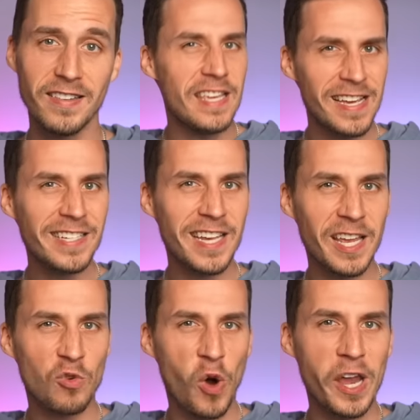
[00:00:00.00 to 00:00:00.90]
He is
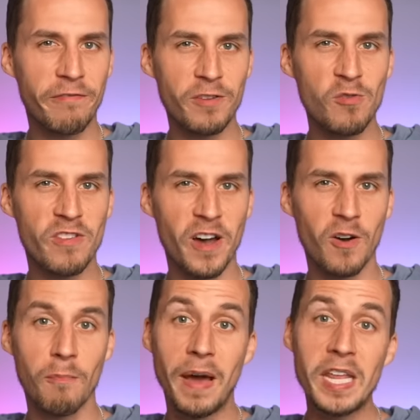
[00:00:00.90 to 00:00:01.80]
in quite a few
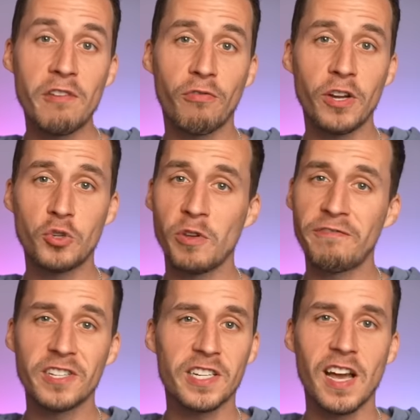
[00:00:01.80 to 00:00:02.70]
though, many of which we've
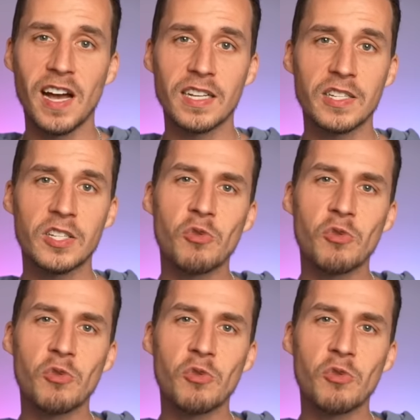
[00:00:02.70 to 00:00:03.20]
discussed,